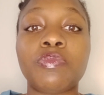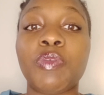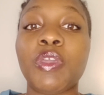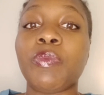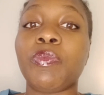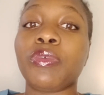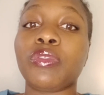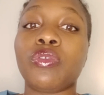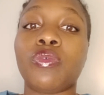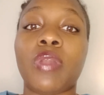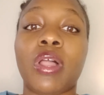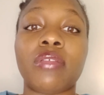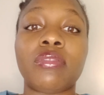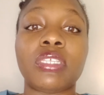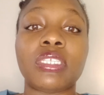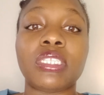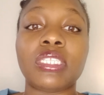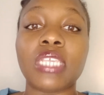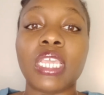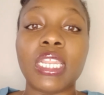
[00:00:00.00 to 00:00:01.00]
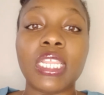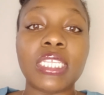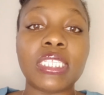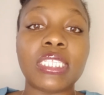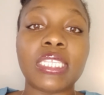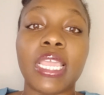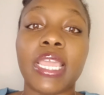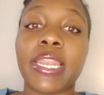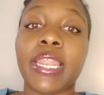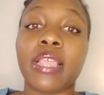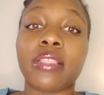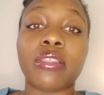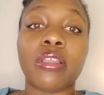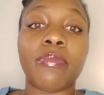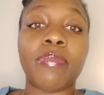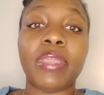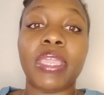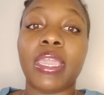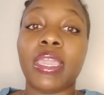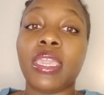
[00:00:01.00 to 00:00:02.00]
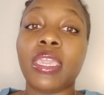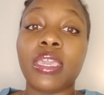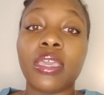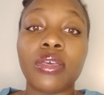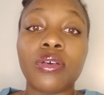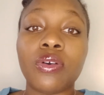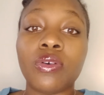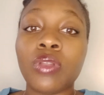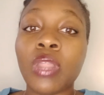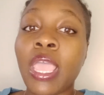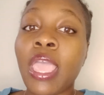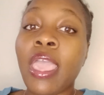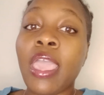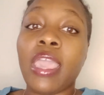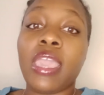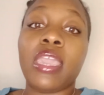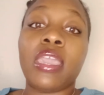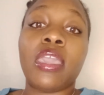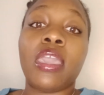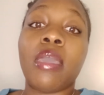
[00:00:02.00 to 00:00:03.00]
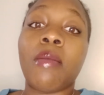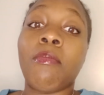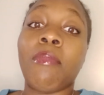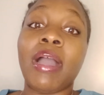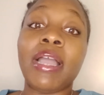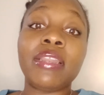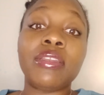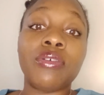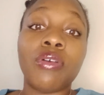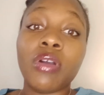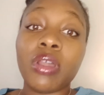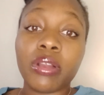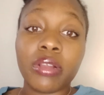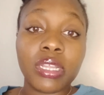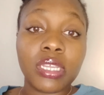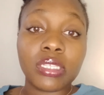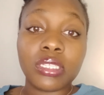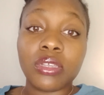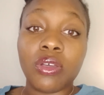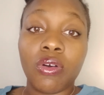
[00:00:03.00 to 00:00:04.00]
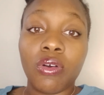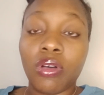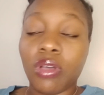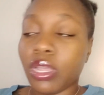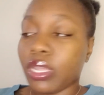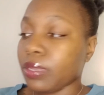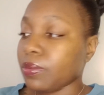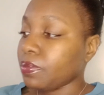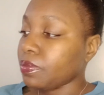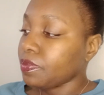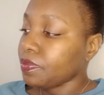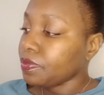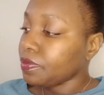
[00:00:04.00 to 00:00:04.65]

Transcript: people throughout the city saying that they're being healed, and my daughter is gone.